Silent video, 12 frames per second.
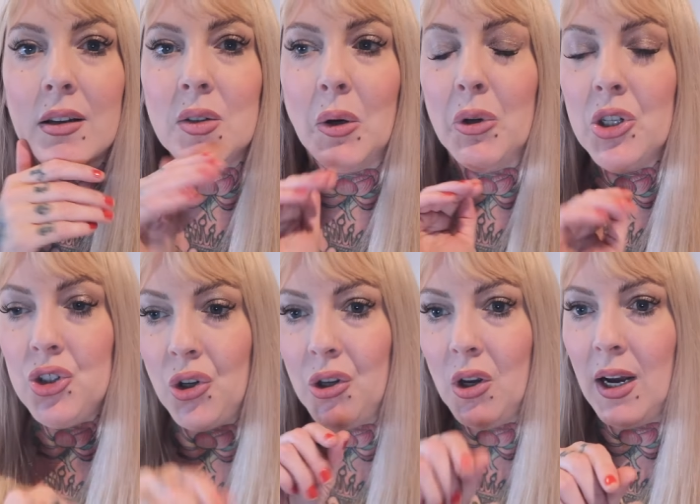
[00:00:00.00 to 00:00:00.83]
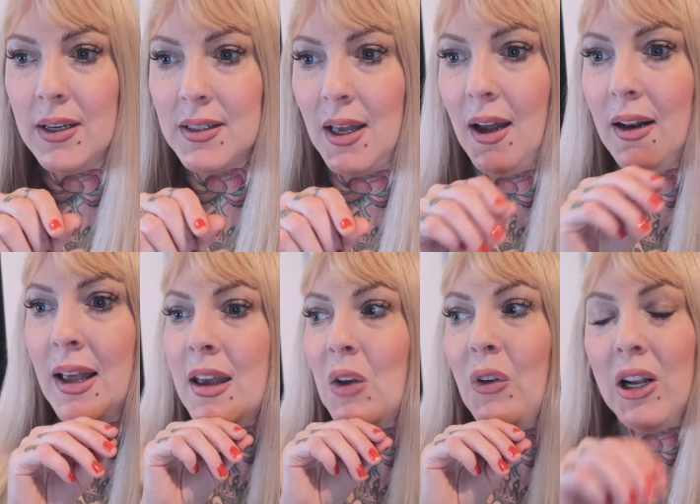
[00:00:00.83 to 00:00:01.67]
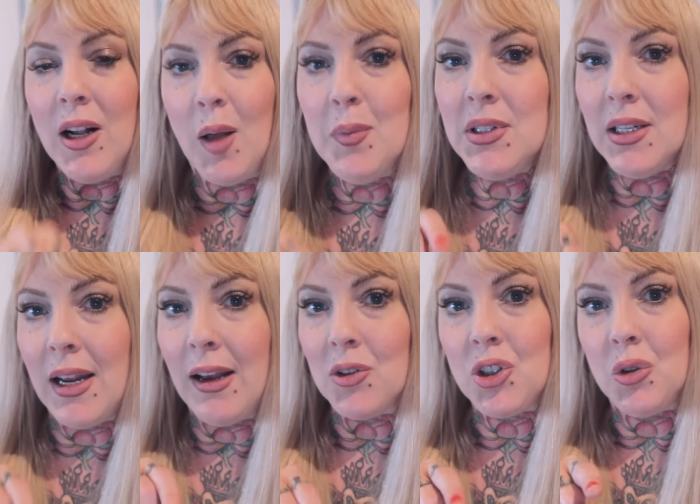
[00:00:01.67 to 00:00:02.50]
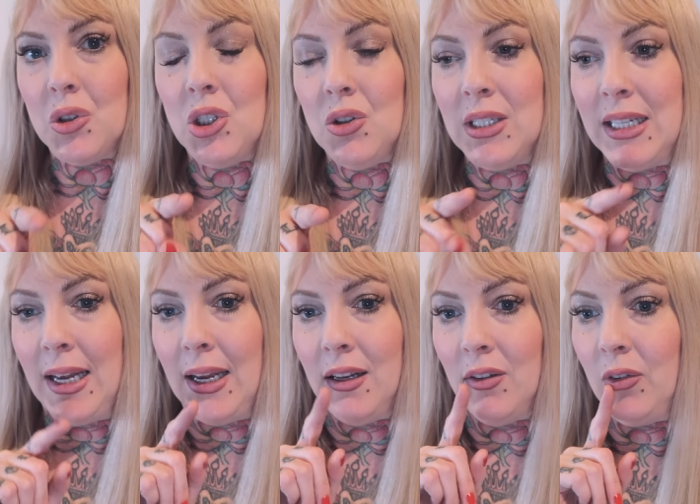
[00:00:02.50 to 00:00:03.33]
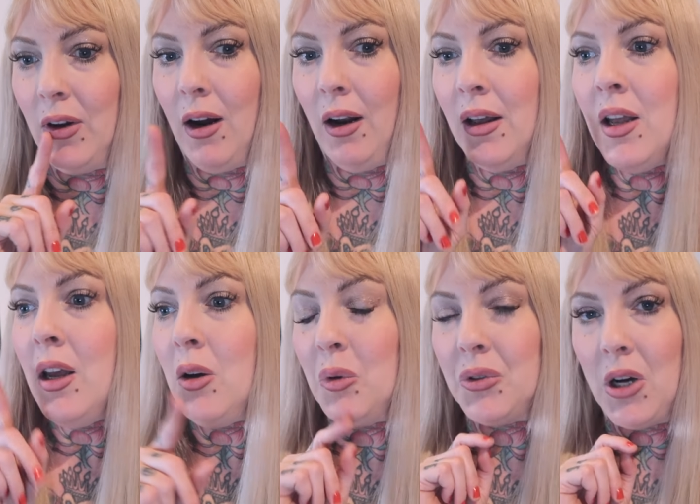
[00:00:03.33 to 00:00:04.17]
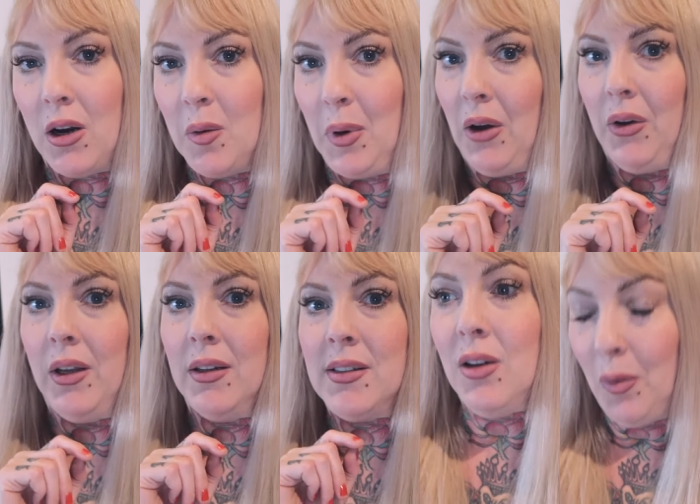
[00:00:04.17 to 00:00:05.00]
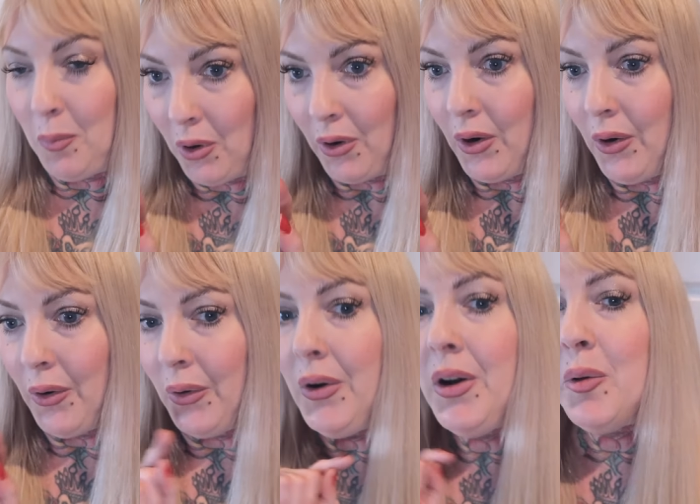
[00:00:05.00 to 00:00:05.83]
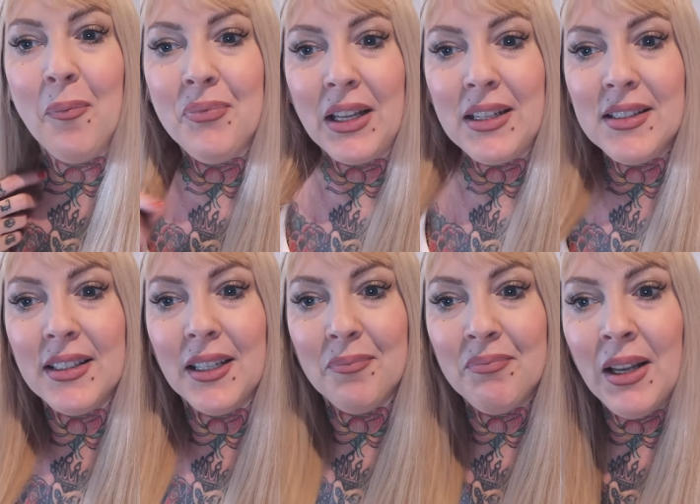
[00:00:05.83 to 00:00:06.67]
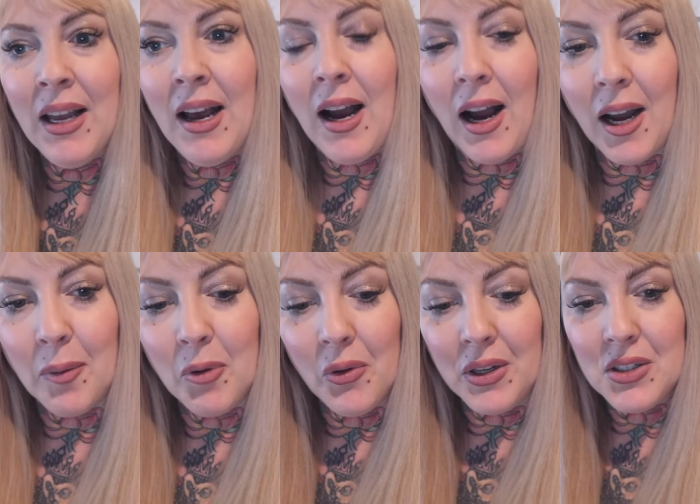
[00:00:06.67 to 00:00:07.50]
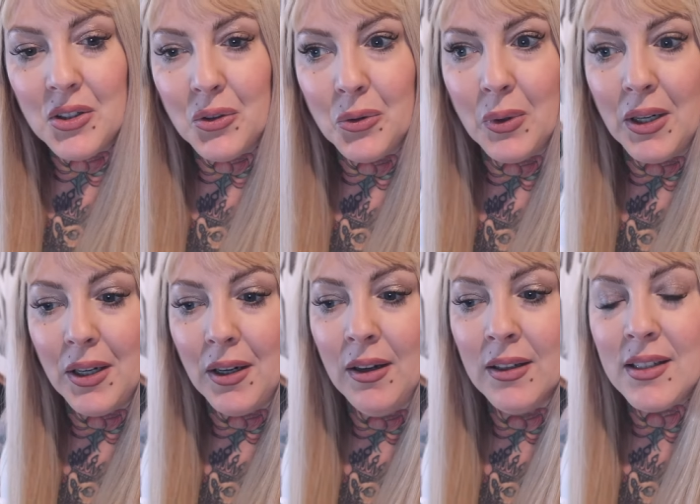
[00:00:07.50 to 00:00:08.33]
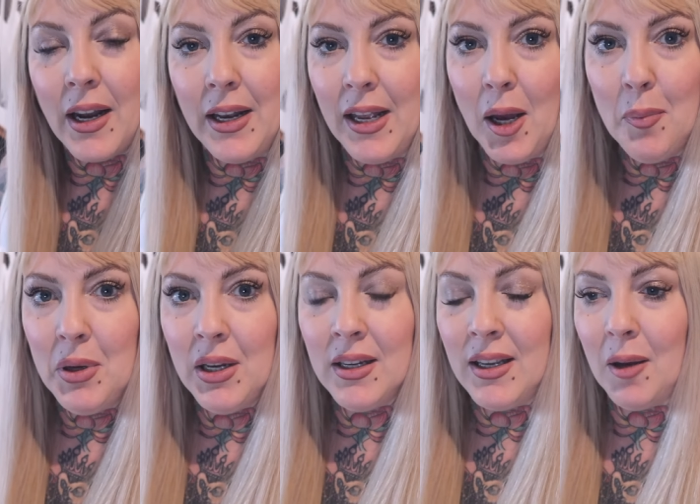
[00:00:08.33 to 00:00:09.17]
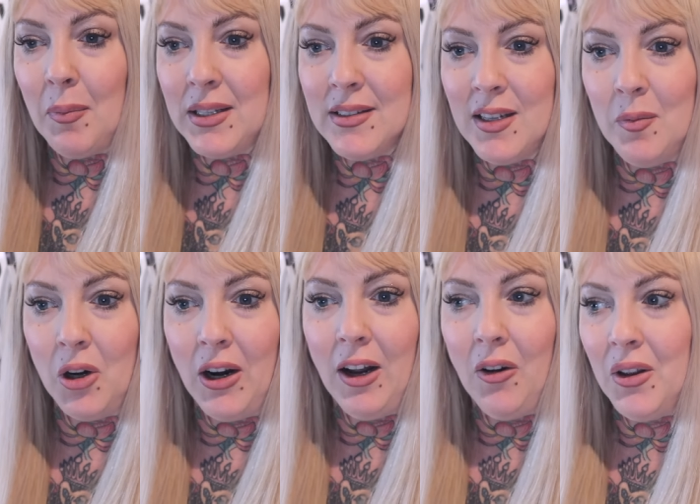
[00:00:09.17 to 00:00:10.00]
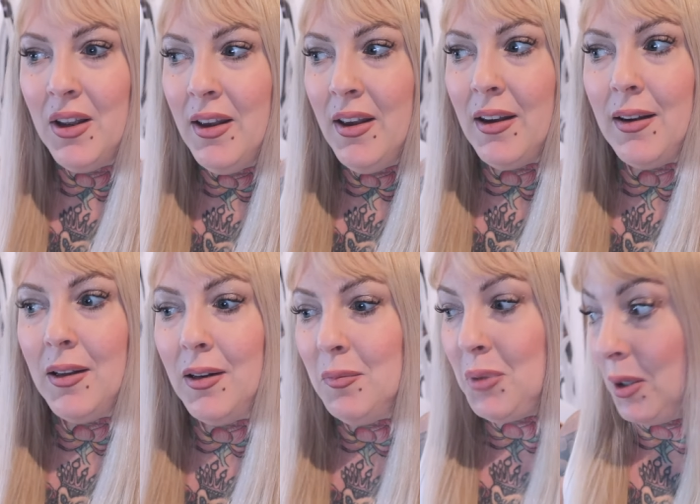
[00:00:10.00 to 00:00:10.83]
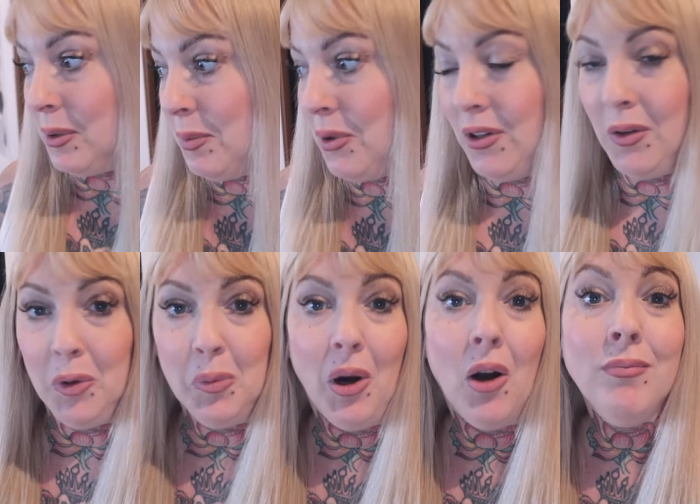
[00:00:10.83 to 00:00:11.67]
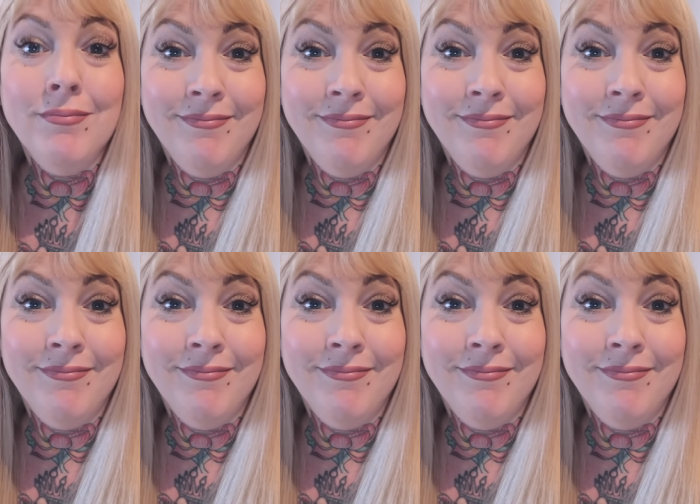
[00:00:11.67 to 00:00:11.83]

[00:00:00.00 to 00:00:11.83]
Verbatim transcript: So I wanna show you guys that. If it comes today, I'll show it to you today. And if not, we'll talk about it tomorrow. That's it. I'm going to uh, tidy up, get my steamer out, and probably put on RuPaul.